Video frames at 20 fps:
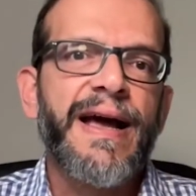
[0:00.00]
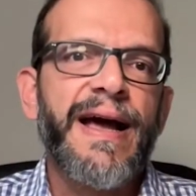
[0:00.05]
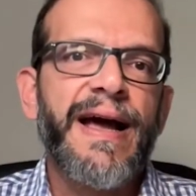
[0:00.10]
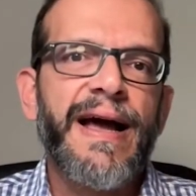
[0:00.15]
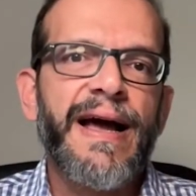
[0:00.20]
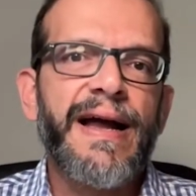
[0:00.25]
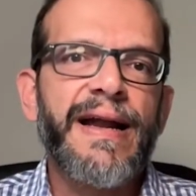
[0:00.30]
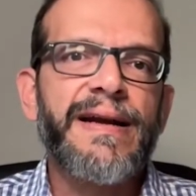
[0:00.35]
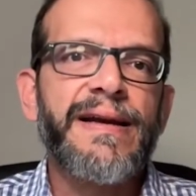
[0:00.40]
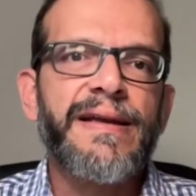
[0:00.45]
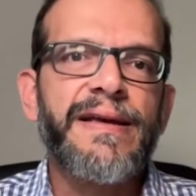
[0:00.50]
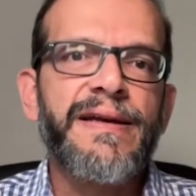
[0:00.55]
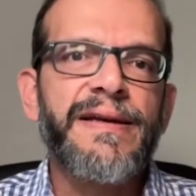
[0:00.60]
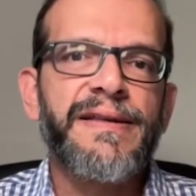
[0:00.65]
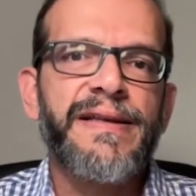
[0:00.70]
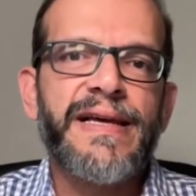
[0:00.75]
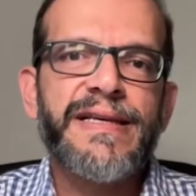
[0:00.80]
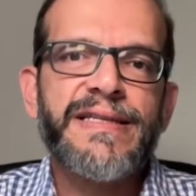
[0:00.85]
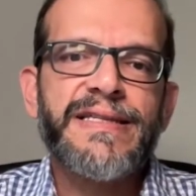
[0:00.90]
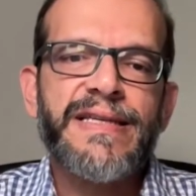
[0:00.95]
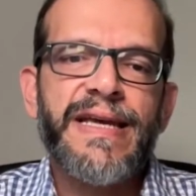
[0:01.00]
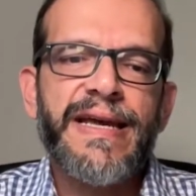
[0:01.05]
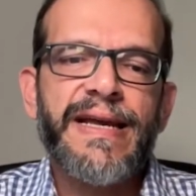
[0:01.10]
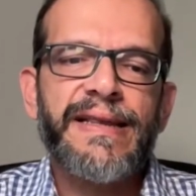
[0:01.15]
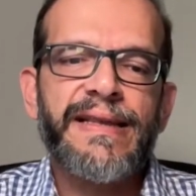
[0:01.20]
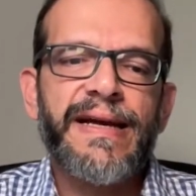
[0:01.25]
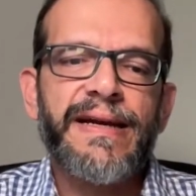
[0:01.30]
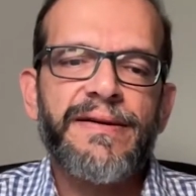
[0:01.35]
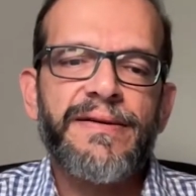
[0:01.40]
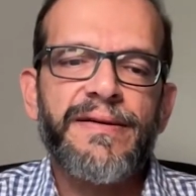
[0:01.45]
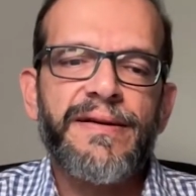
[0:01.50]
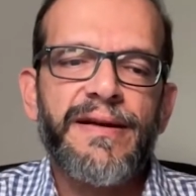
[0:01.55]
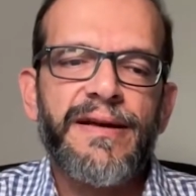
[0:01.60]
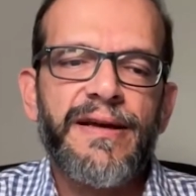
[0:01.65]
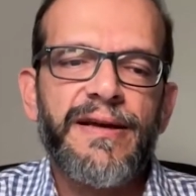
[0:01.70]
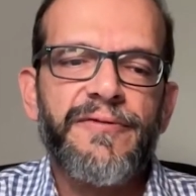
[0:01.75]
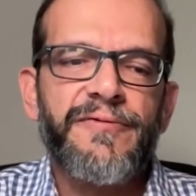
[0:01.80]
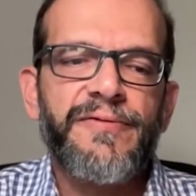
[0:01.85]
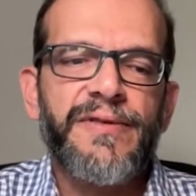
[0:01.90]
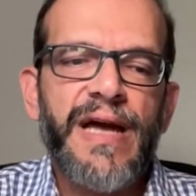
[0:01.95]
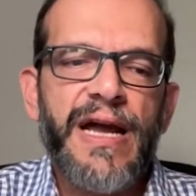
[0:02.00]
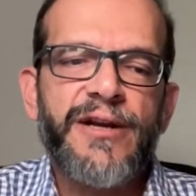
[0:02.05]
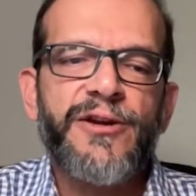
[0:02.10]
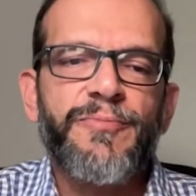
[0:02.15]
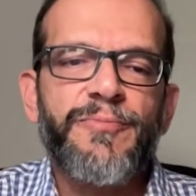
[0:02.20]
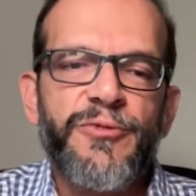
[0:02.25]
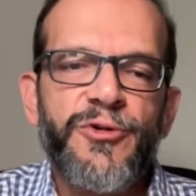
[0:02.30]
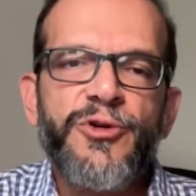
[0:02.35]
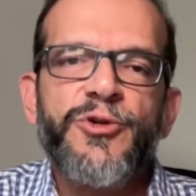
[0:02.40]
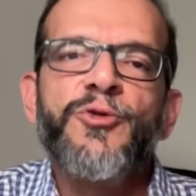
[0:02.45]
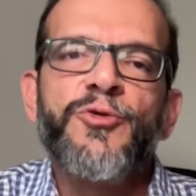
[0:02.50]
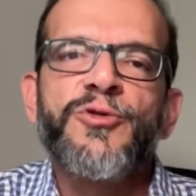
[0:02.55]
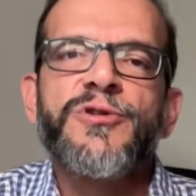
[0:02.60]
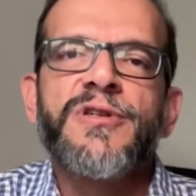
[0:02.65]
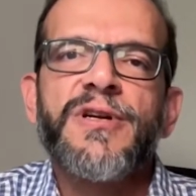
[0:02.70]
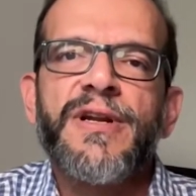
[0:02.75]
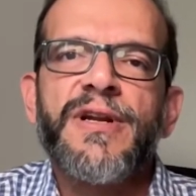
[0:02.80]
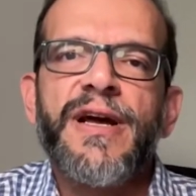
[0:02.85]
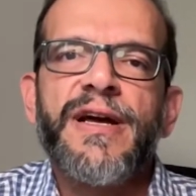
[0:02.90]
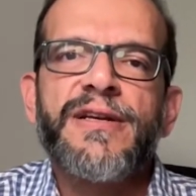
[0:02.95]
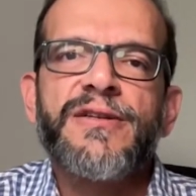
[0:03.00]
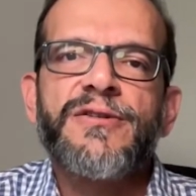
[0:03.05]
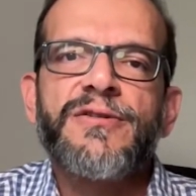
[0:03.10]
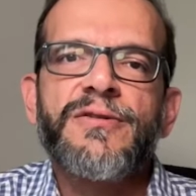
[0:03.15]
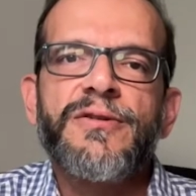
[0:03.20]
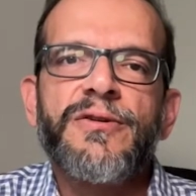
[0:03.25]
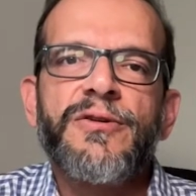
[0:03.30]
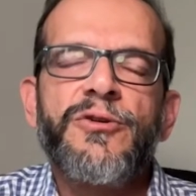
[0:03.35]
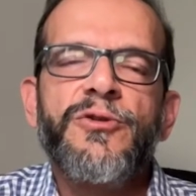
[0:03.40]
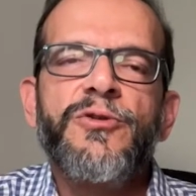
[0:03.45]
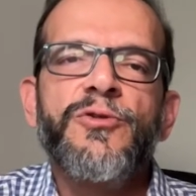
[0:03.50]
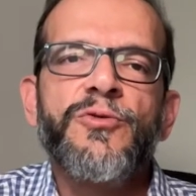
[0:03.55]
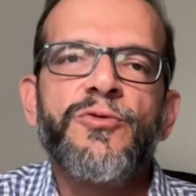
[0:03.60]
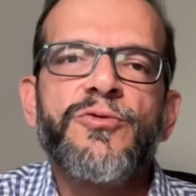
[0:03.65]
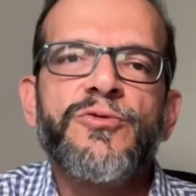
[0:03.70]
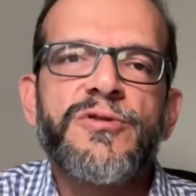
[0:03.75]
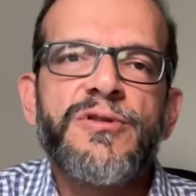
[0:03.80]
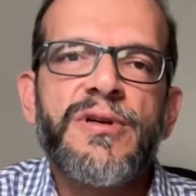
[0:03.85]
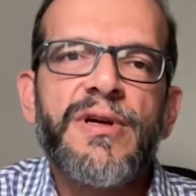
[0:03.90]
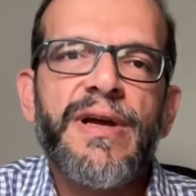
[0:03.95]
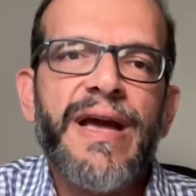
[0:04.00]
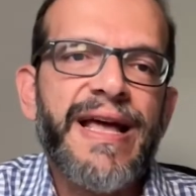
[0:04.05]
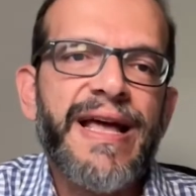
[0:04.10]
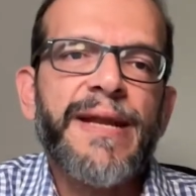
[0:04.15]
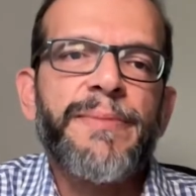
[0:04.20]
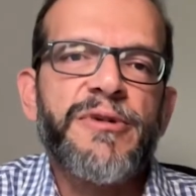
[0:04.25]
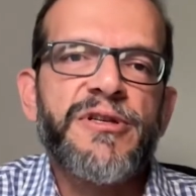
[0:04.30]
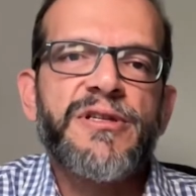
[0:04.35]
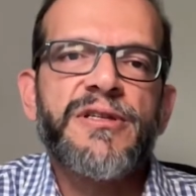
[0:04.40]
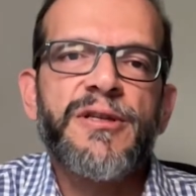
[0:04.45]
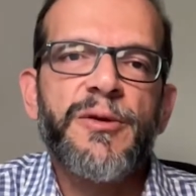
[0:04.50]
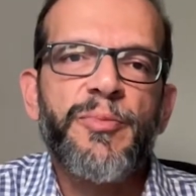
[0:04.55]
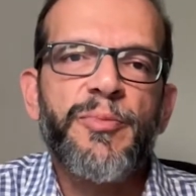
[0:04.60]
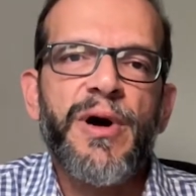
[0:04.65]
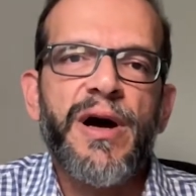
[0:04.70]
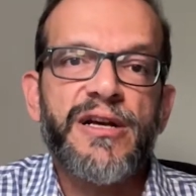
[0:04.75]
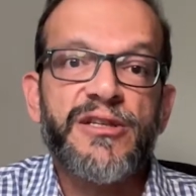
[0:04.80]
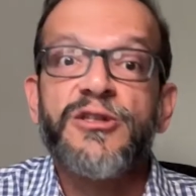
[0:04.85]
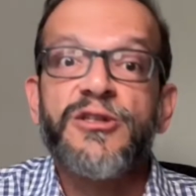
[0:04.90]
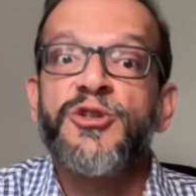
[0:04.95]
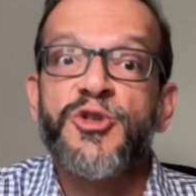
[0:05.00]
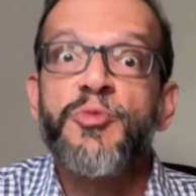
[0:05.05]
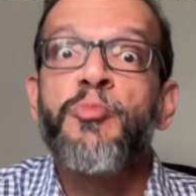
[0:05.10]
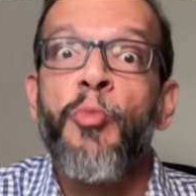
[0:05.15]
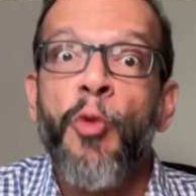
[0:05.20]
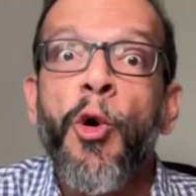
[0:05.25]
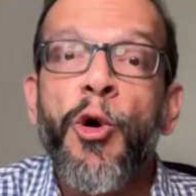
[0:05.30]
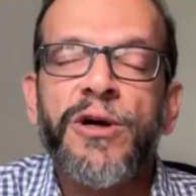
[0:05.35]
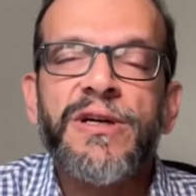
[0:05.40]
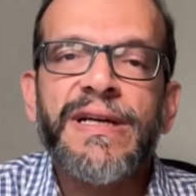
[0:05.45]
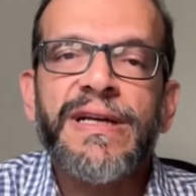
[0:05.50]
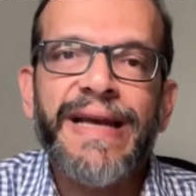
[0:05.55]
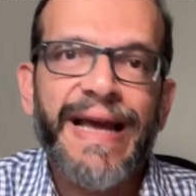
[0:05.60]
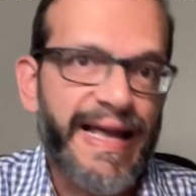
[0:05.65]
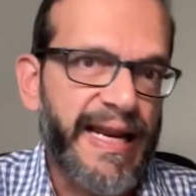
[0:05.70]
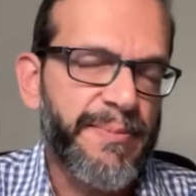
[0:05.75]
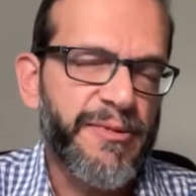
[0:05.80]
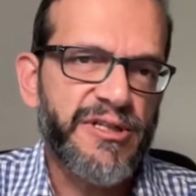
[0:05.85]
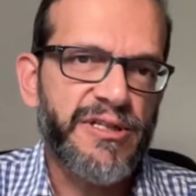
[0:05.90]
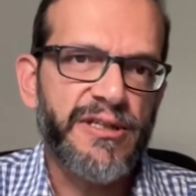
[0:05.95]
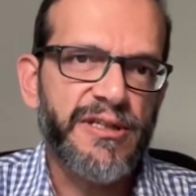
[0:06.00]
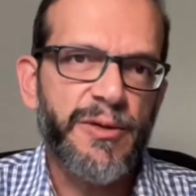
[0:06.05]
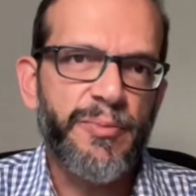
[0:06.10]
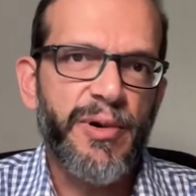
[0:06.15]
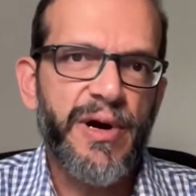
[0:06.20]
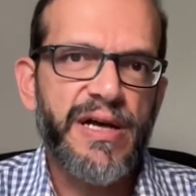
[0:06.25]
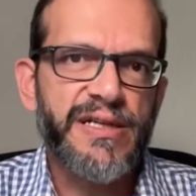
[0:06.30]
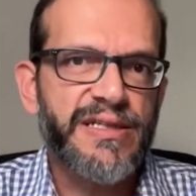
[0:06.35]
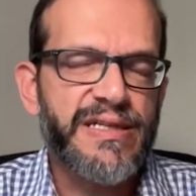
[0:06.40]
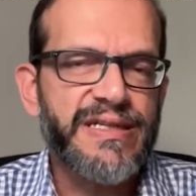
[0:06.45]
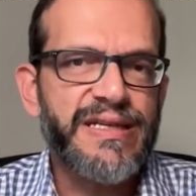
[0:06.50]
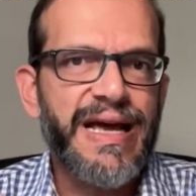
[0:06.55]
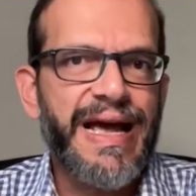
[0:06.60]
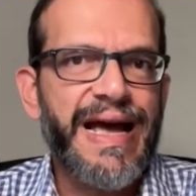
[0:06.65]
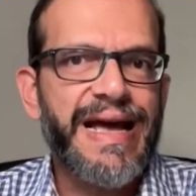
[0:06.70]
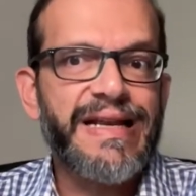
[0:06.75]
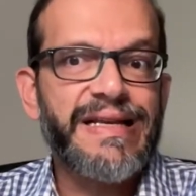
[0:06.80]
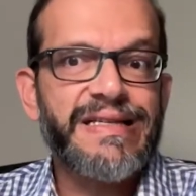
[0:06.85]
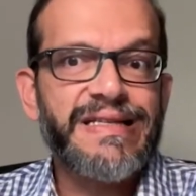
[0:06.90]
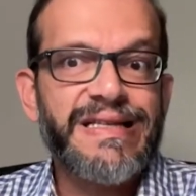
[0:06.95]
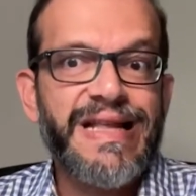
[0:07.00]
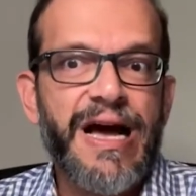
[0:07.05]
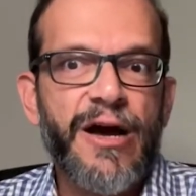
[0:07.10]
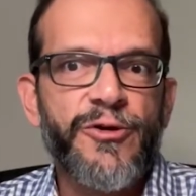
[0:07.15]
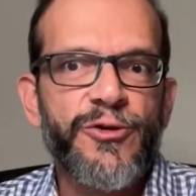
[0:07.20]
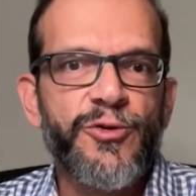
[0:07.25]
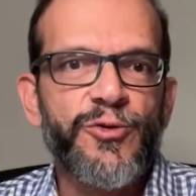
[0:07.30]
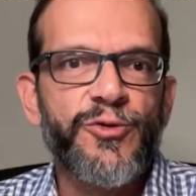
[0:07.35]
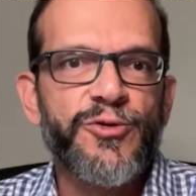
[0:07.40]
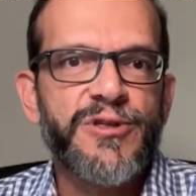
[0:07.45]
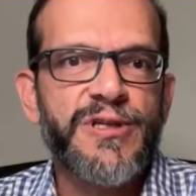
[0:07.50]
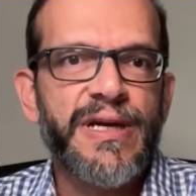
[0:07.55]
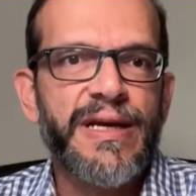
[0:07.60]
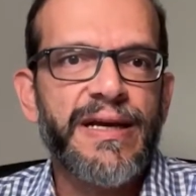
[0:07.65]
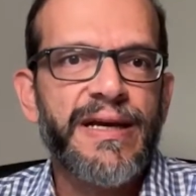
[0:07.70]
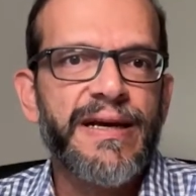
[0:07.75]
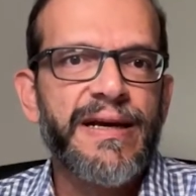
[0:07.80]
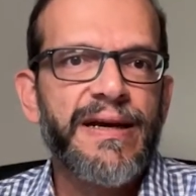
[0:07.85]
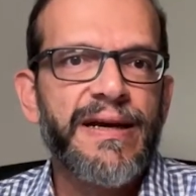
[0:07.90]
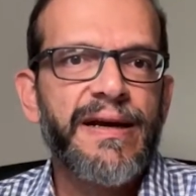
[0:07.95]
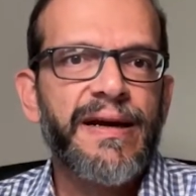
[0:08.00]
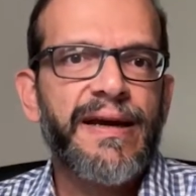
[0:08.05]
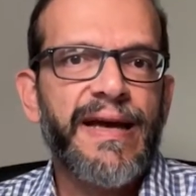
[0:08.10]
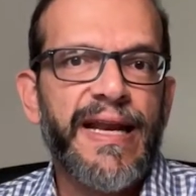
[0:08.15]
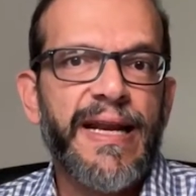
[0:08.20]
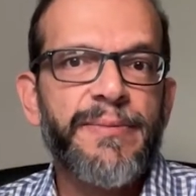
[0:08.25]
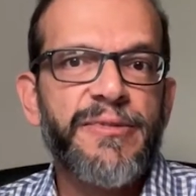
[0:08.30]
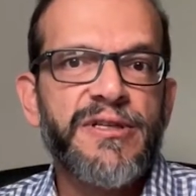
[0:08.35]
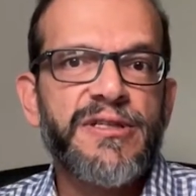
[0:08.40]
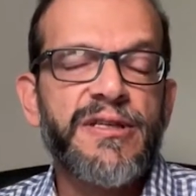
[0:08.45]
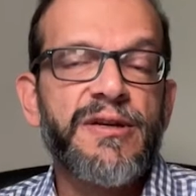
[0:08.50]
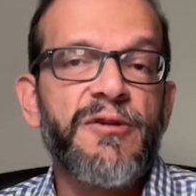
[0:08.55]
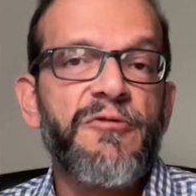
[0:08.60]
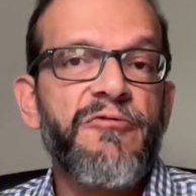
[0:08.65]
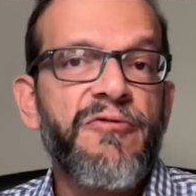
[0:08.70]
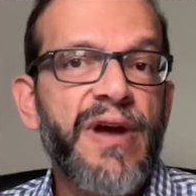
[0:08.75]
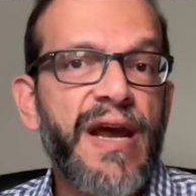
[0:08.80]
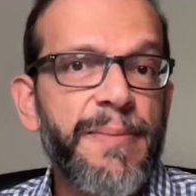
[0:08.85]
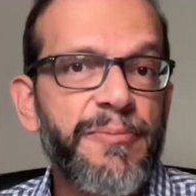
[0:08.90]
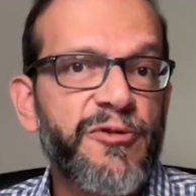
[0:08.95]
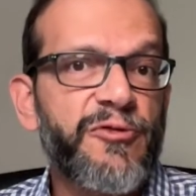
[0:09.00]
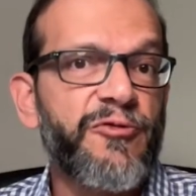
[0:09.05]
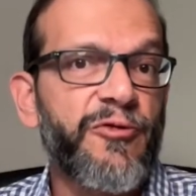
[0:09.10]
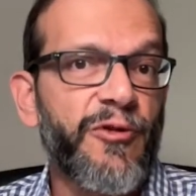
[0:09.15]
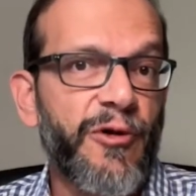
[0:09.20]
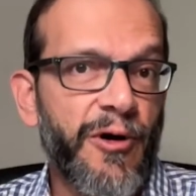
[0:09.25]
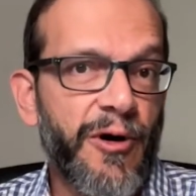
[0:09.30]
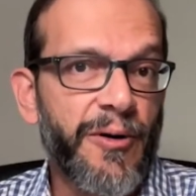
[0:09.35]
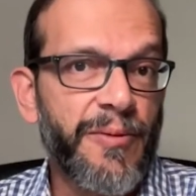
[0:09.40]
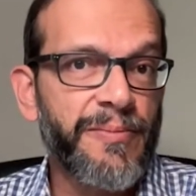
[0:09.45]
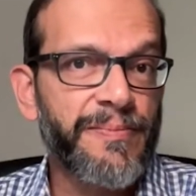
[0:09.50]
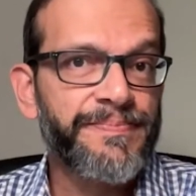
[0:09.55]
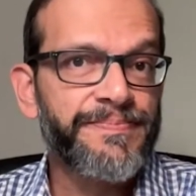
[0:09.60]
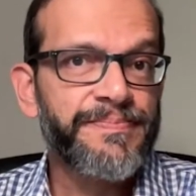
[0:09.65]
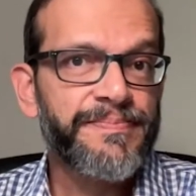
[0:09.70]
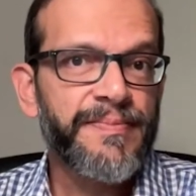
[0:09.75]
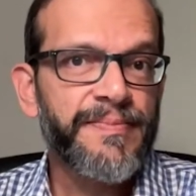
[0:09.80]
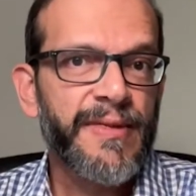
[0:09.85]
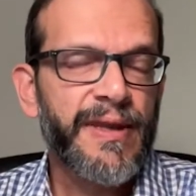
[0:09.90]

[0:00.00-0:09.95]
And here they're saying that if that user has used cannabis in the past, smoked cannabis in the past, is, and is now using cannabis in a vape form,